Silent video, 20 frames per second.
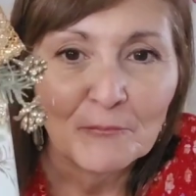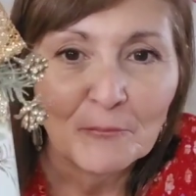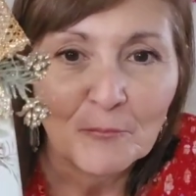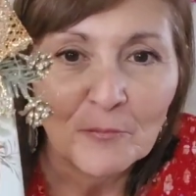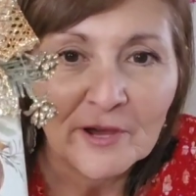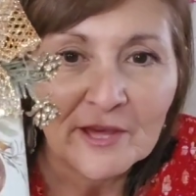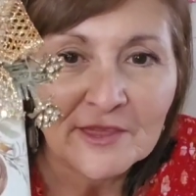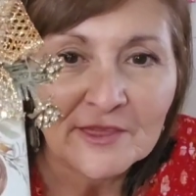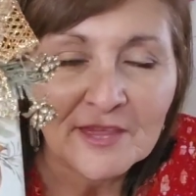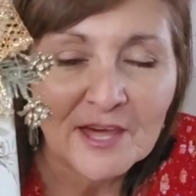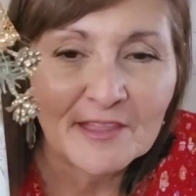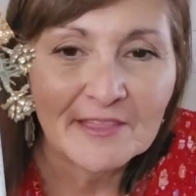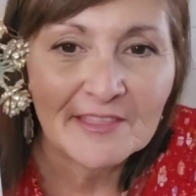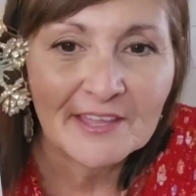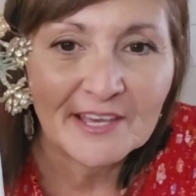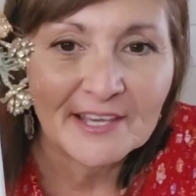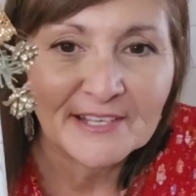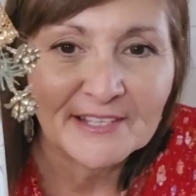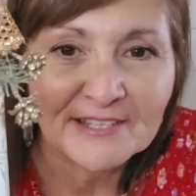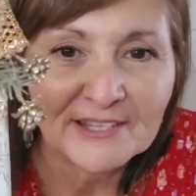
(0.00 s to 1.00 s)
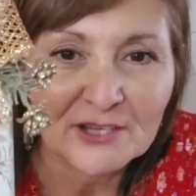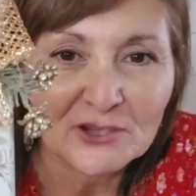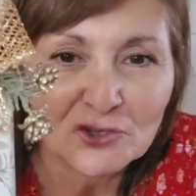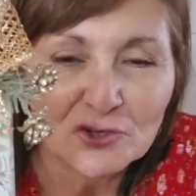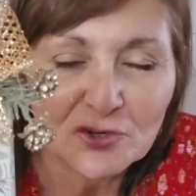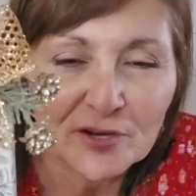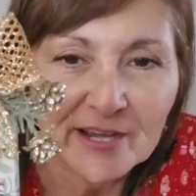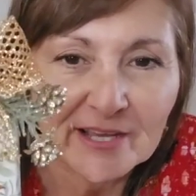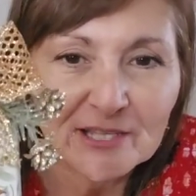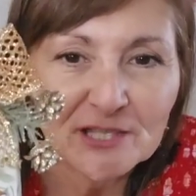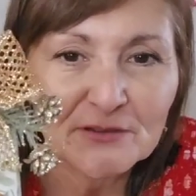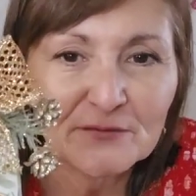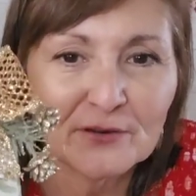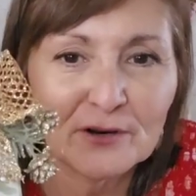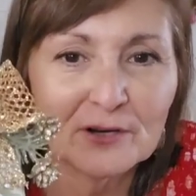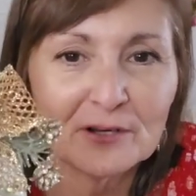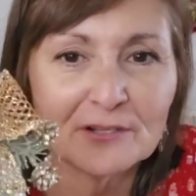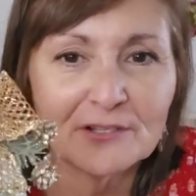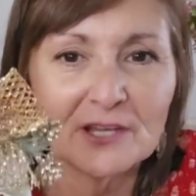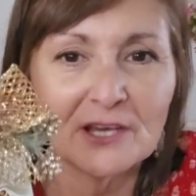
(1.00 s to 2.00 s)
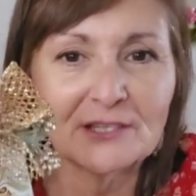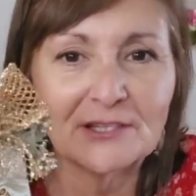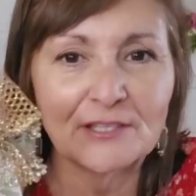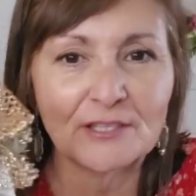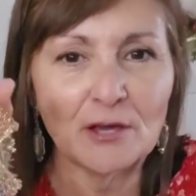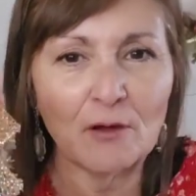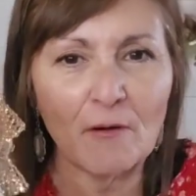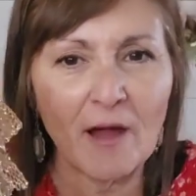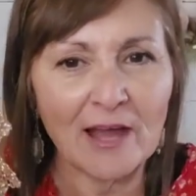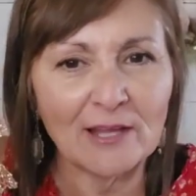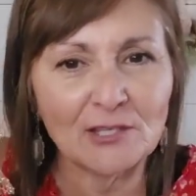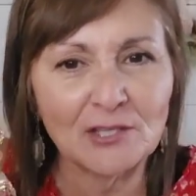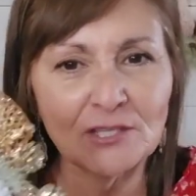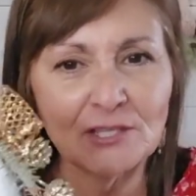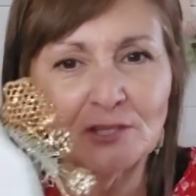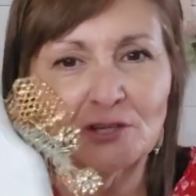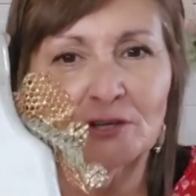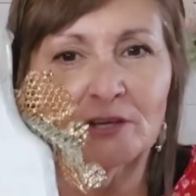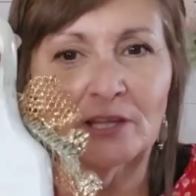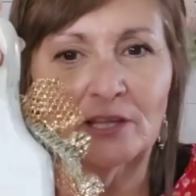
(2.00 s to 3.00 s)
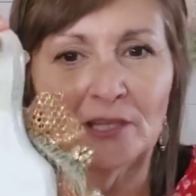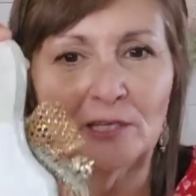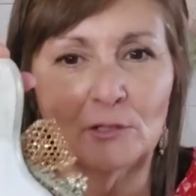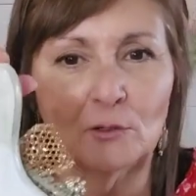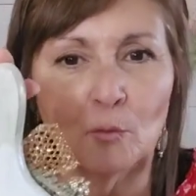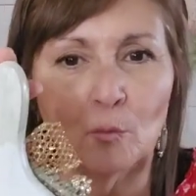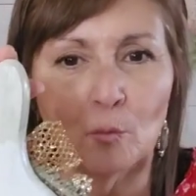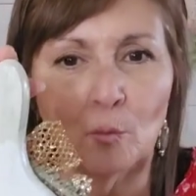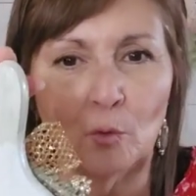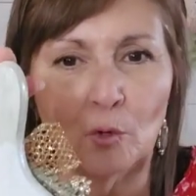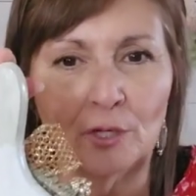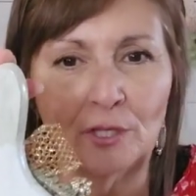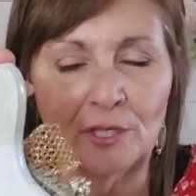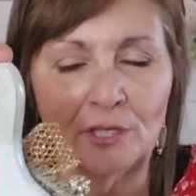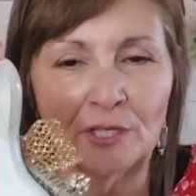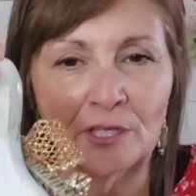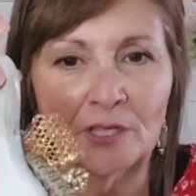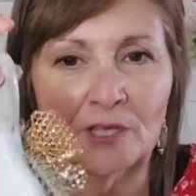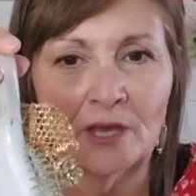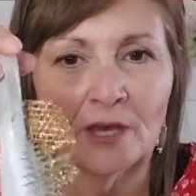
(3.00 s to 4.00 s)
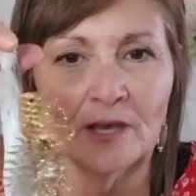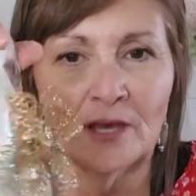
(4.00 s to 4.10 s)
with these transfers. So I just took a little wooden